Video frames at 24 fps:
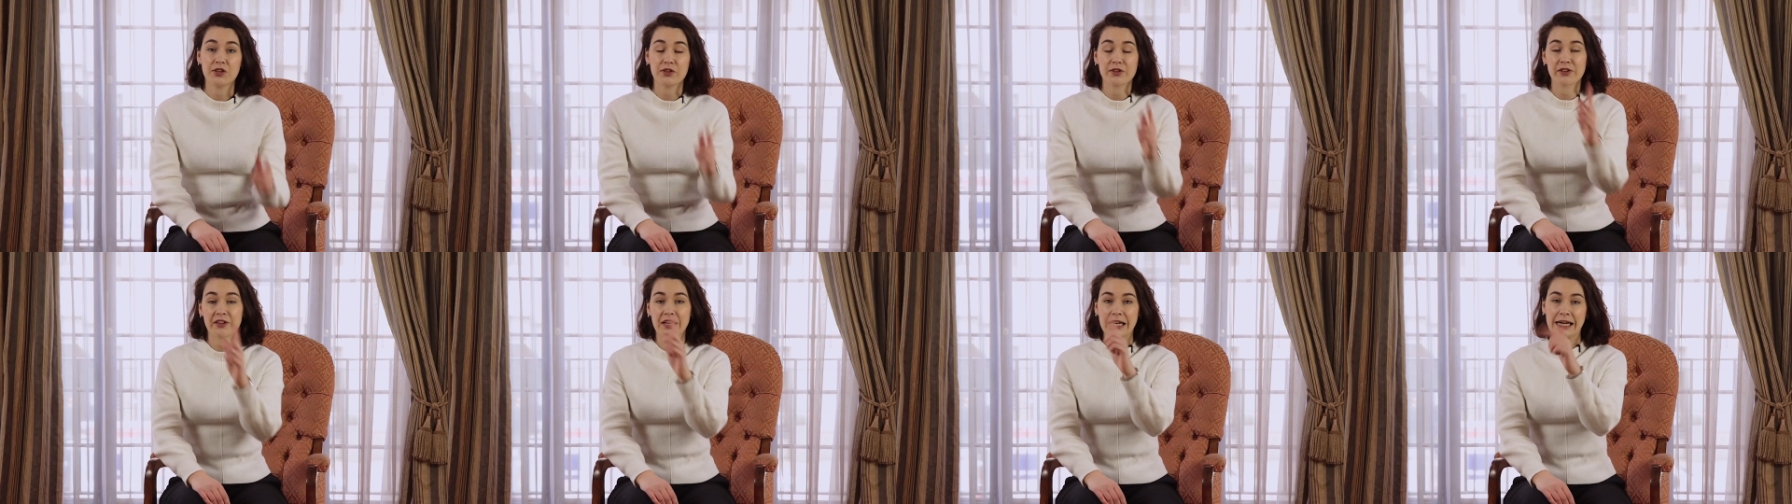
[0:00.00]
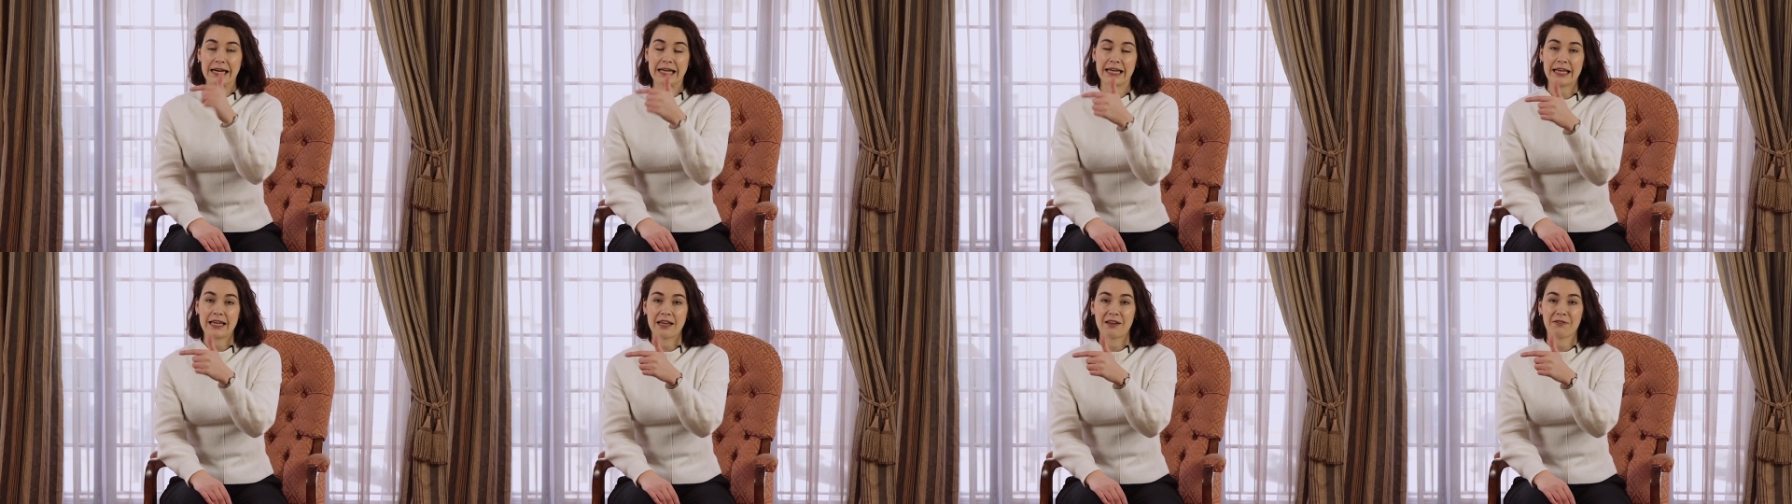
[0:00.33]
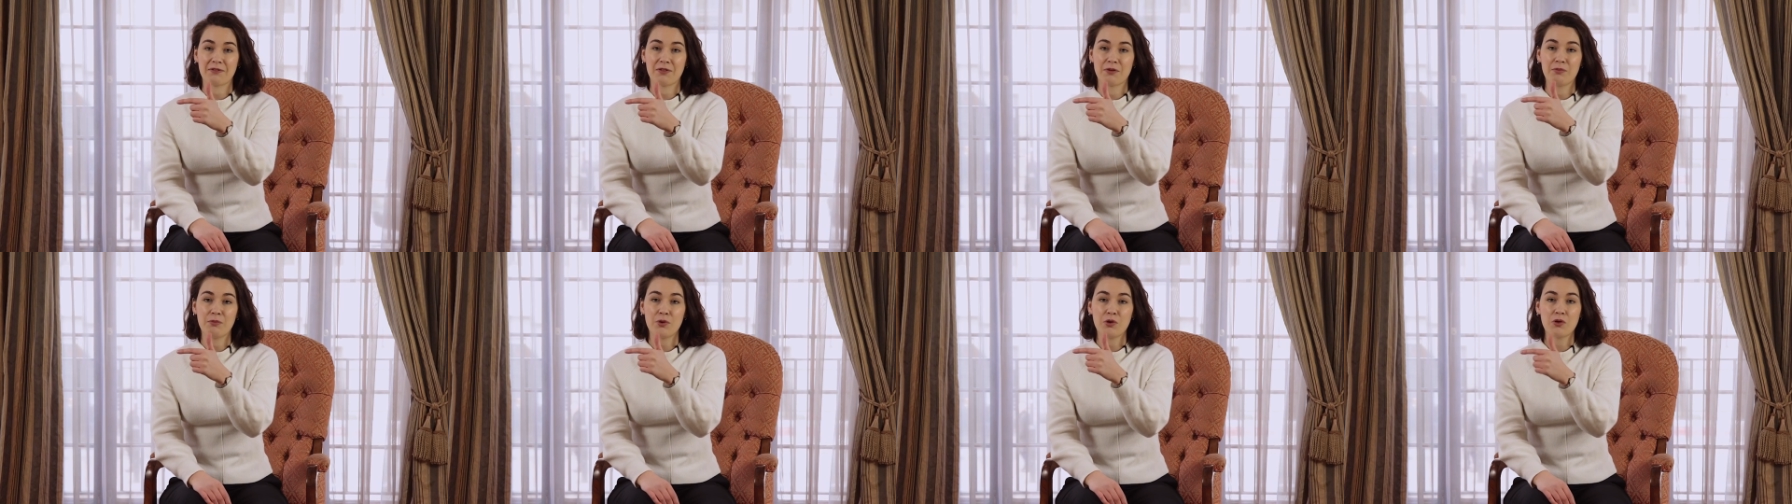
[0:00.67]
You can click
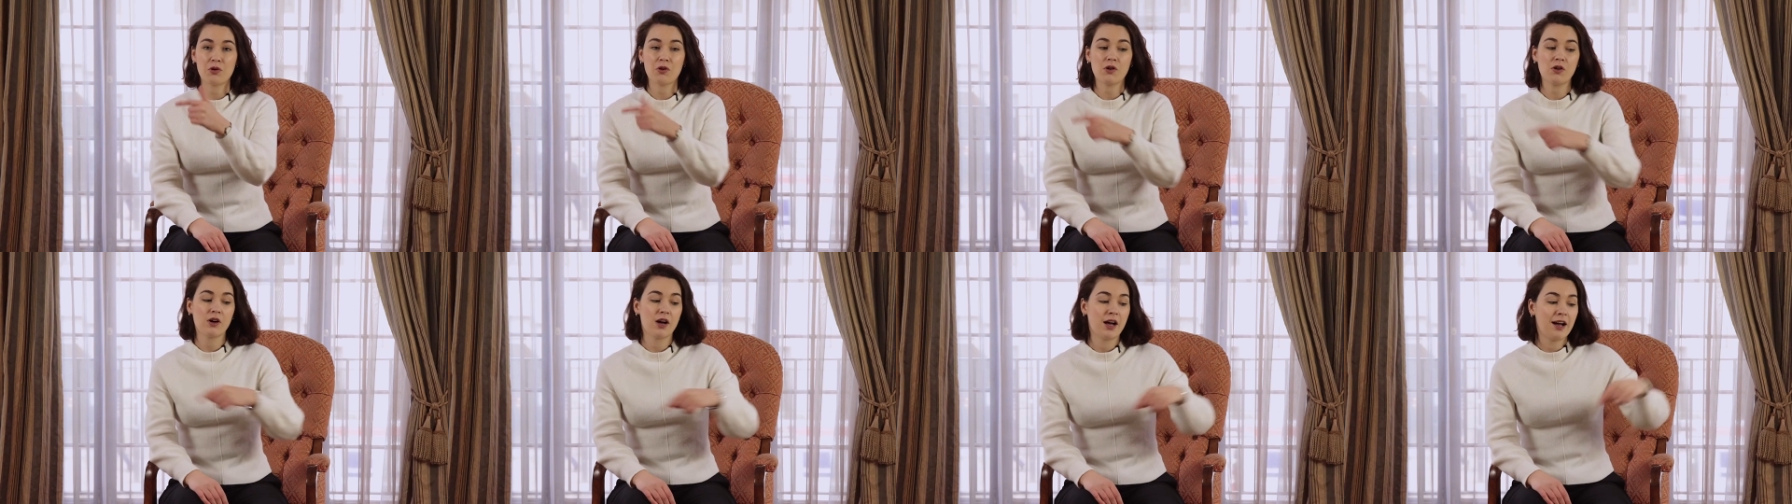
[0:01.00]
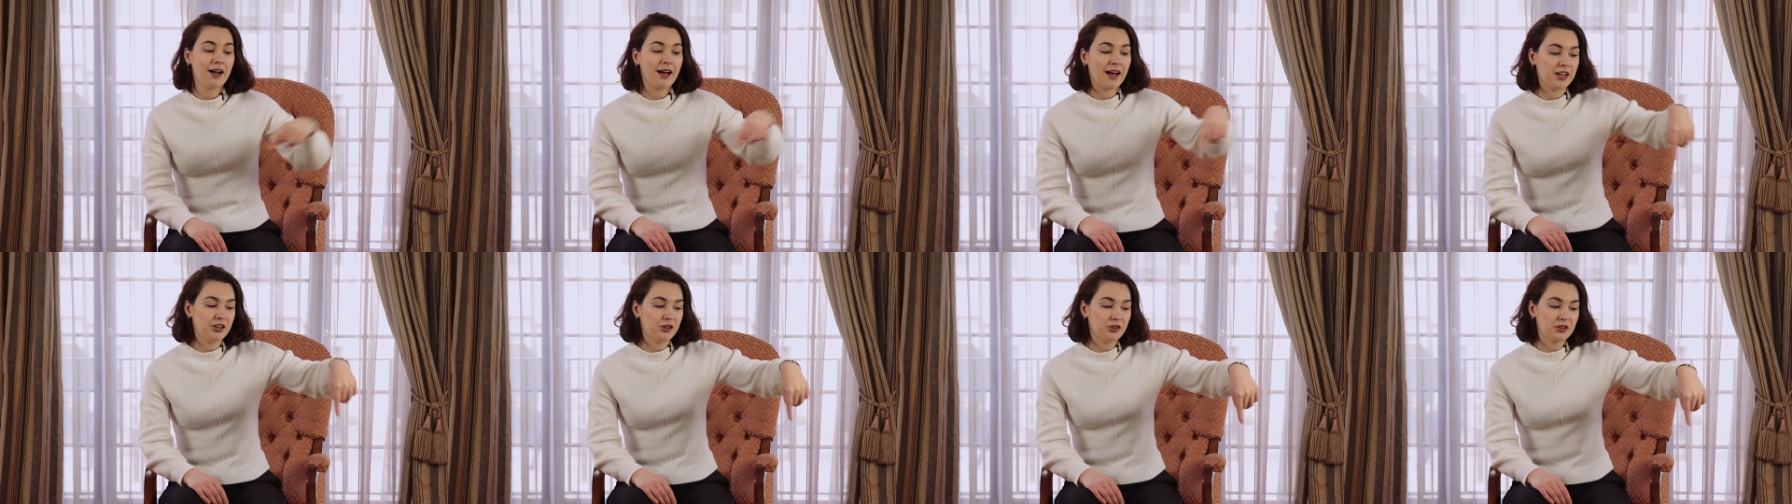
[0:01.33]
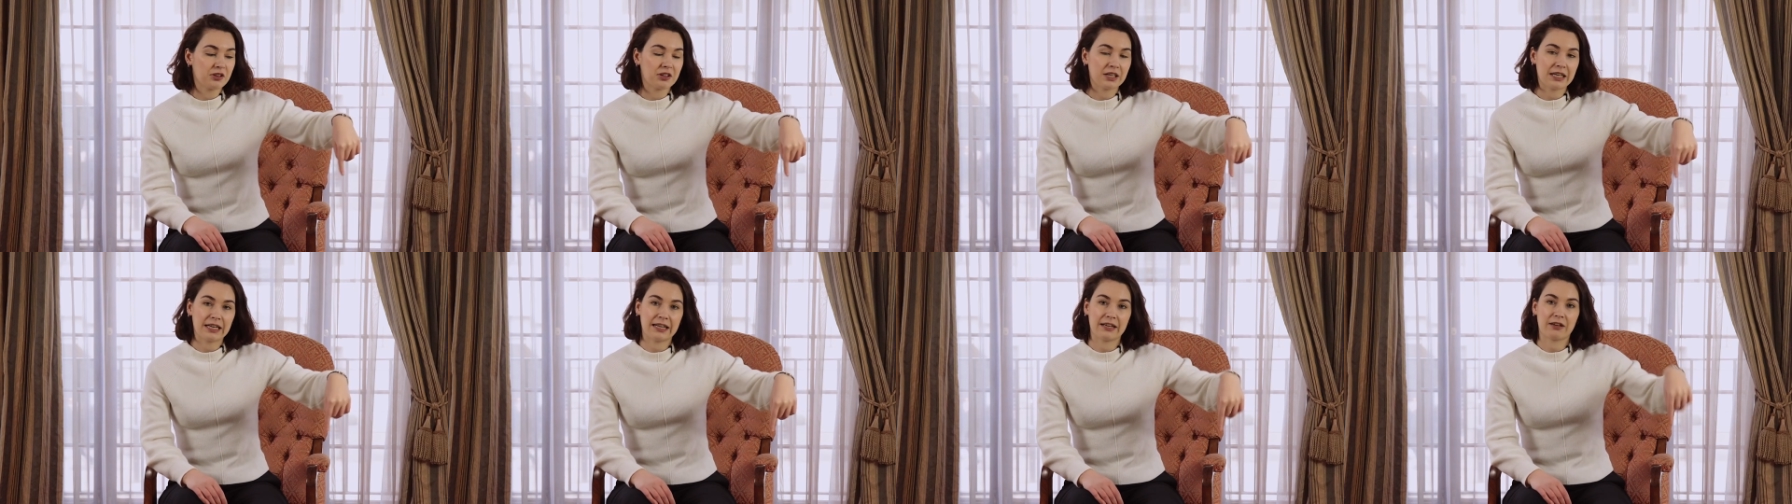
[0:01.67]
here for more, and you
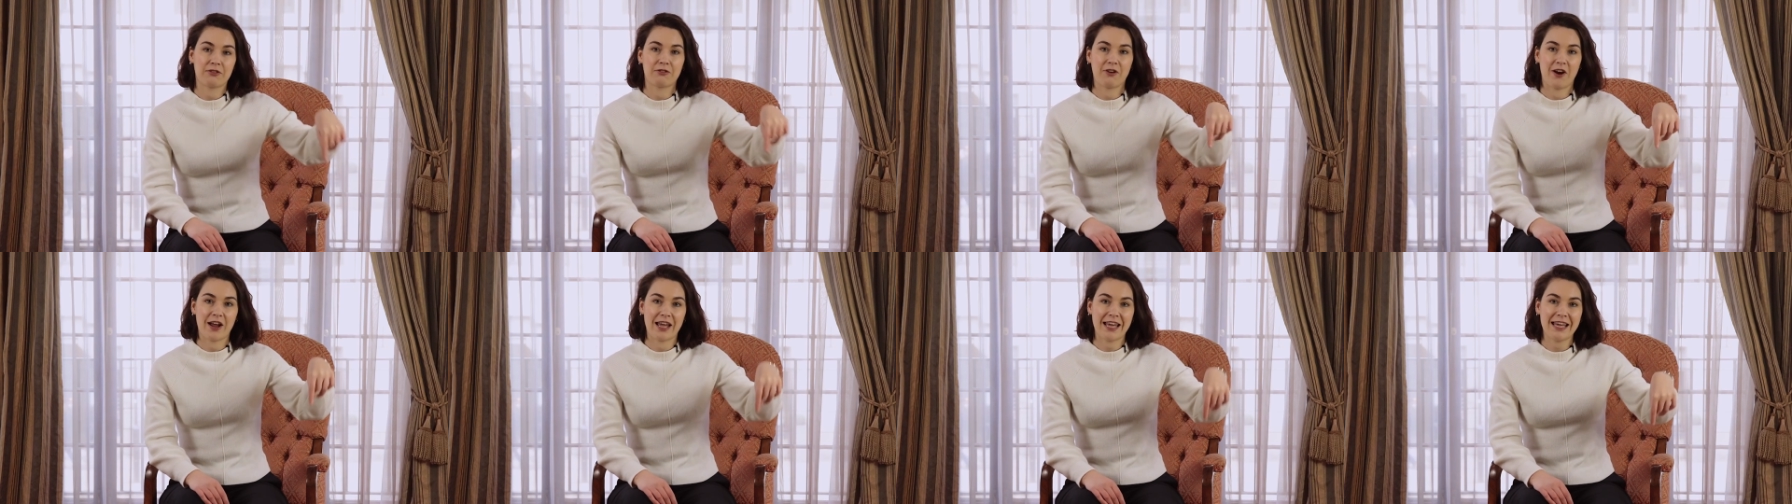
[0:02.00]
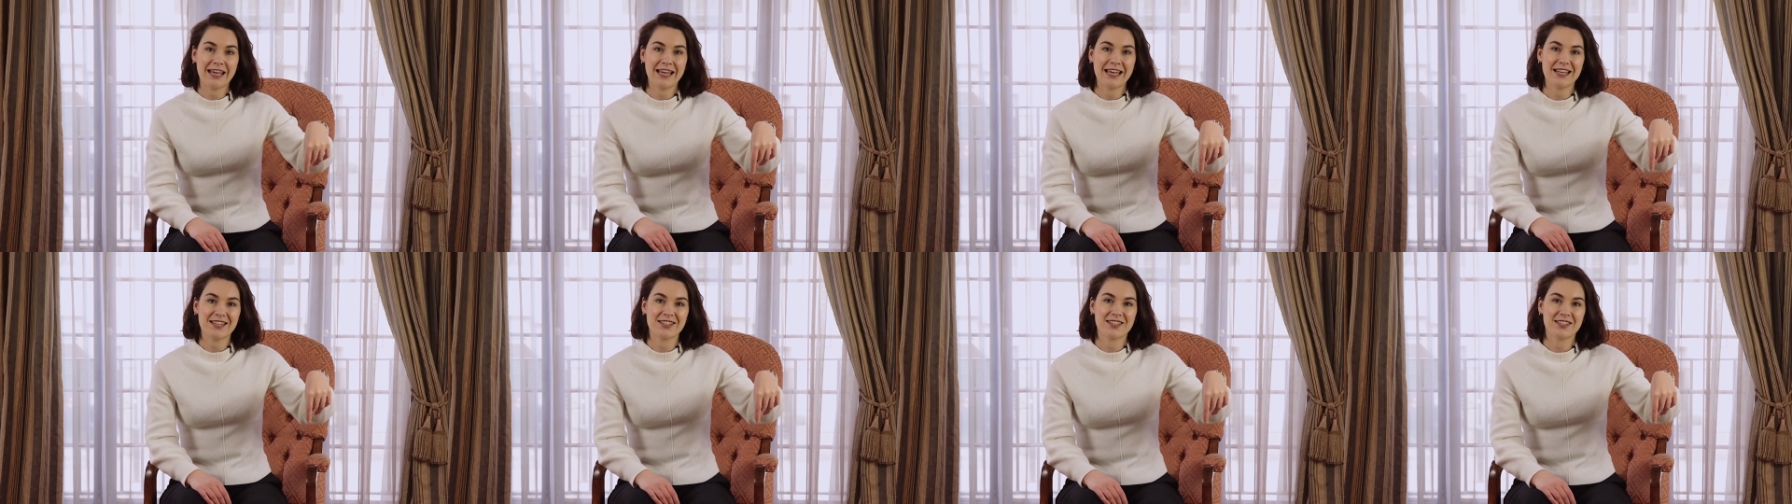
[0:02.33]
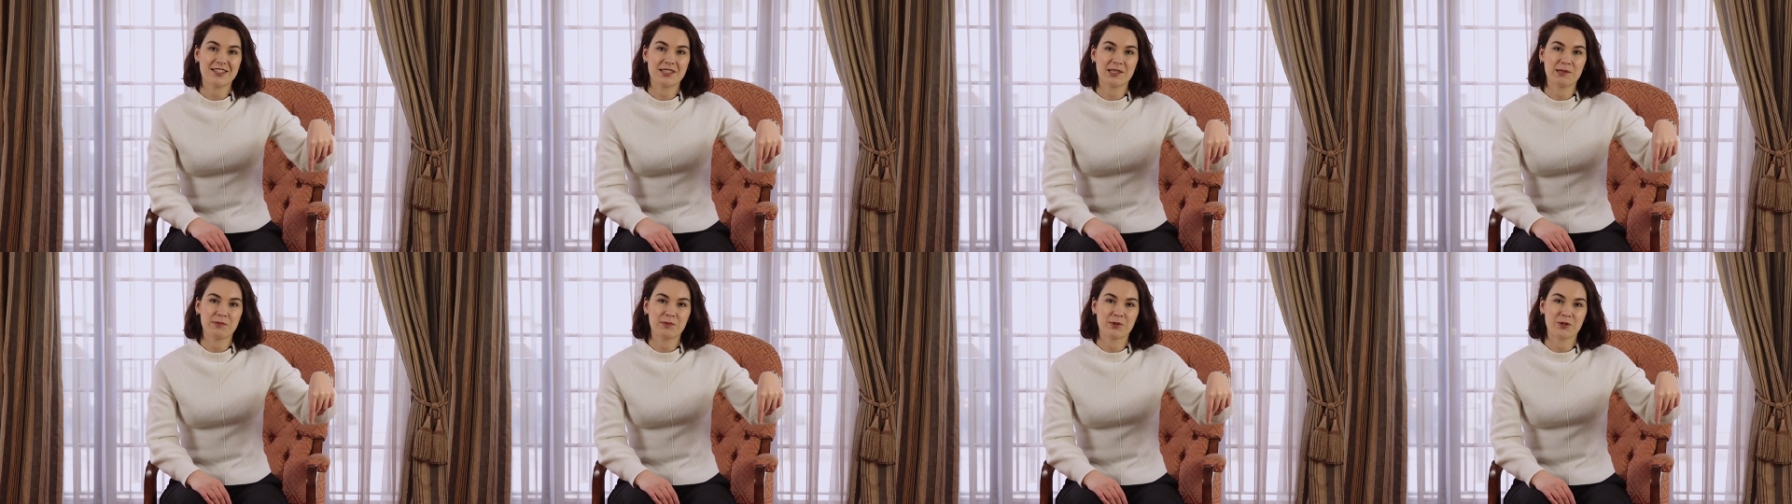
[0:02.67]
can click right here
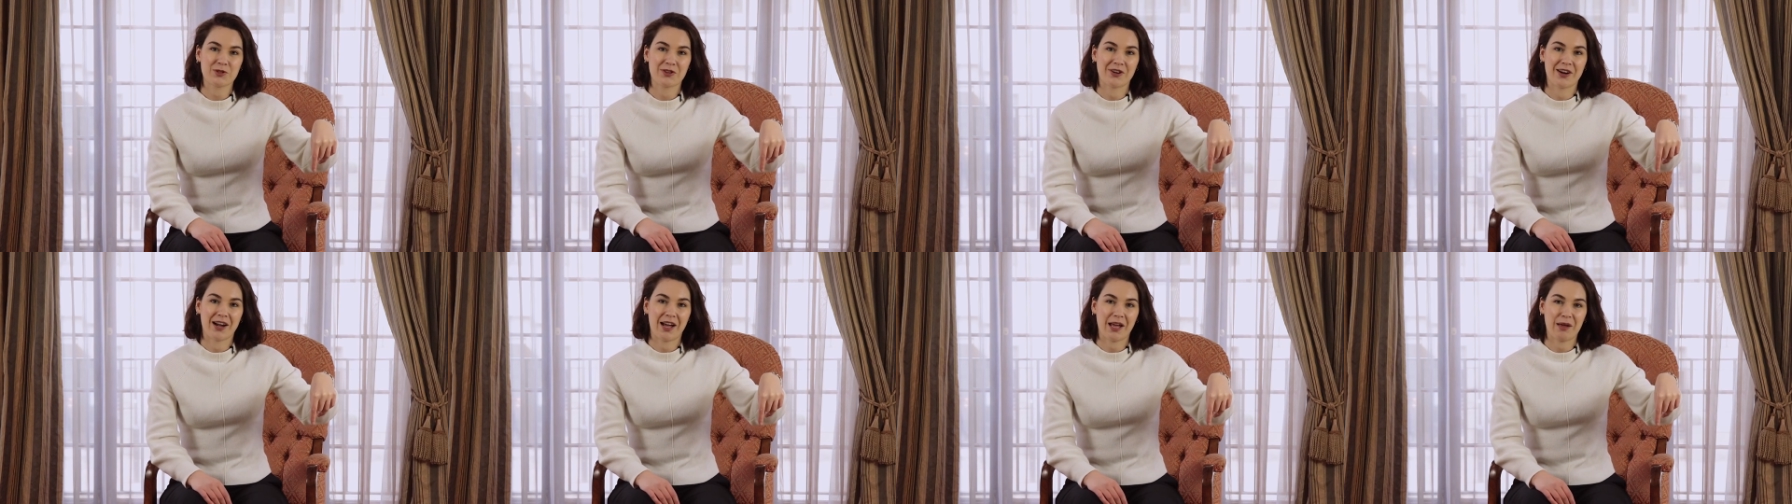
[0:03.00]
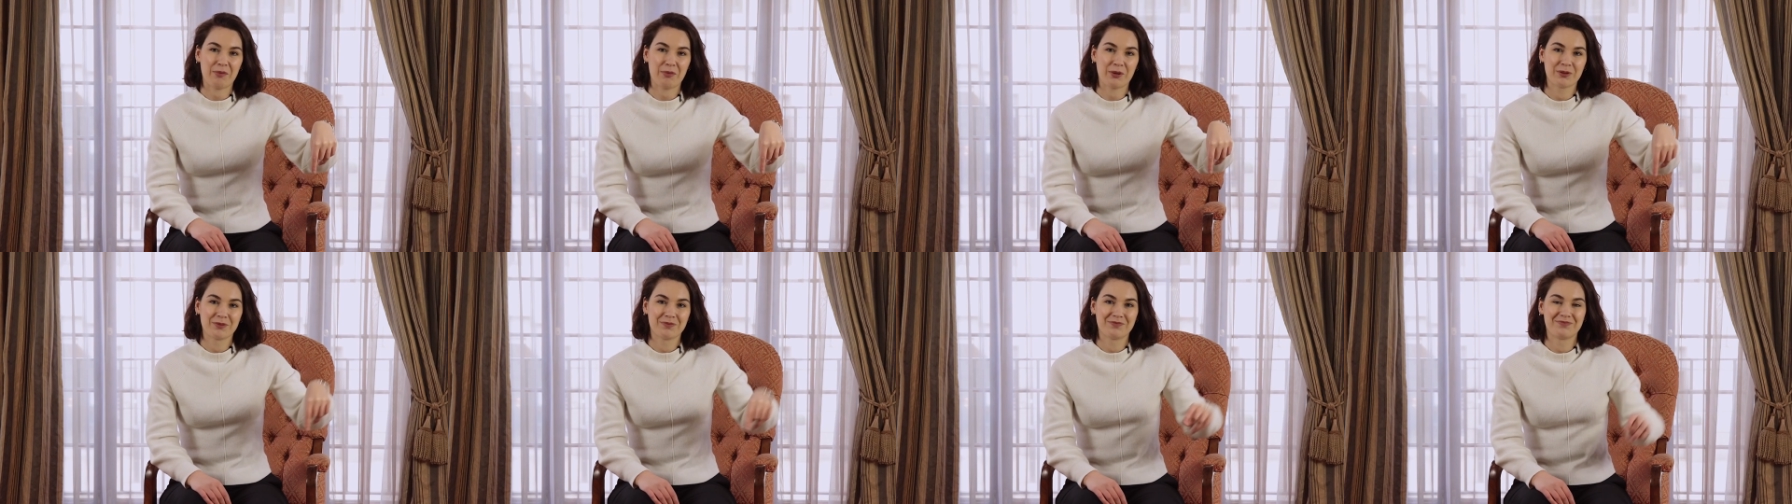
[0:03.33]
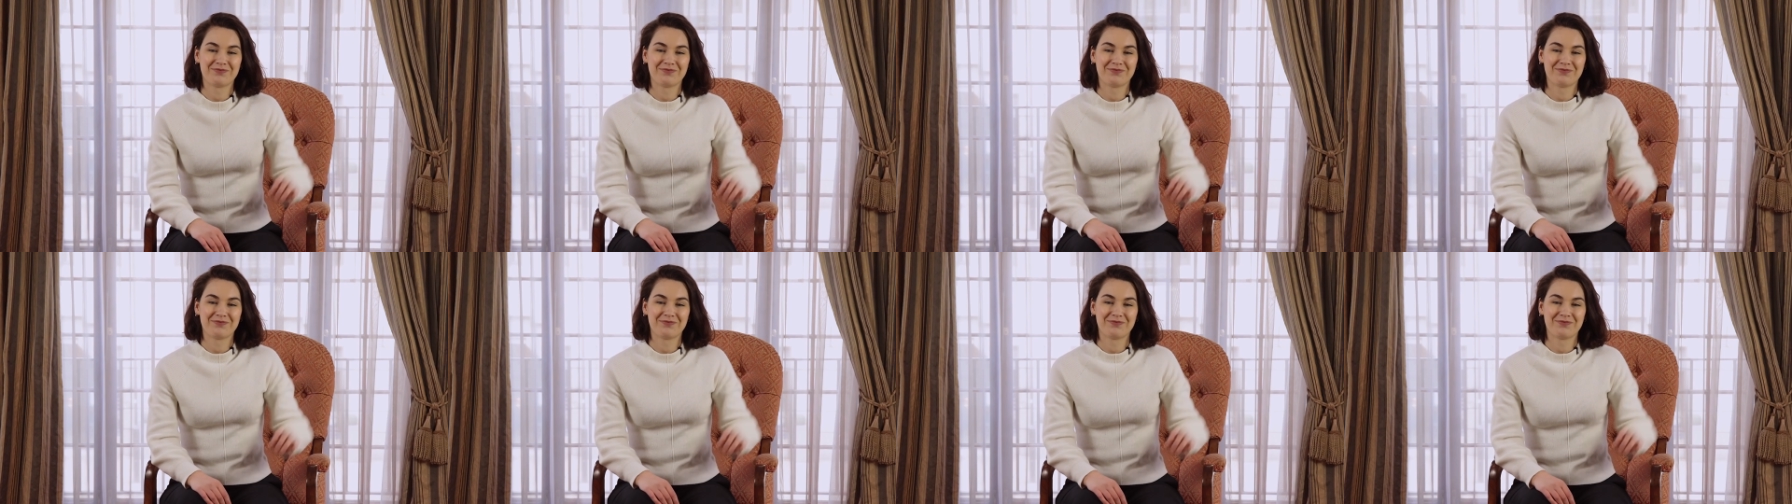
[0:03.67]
to subscribe.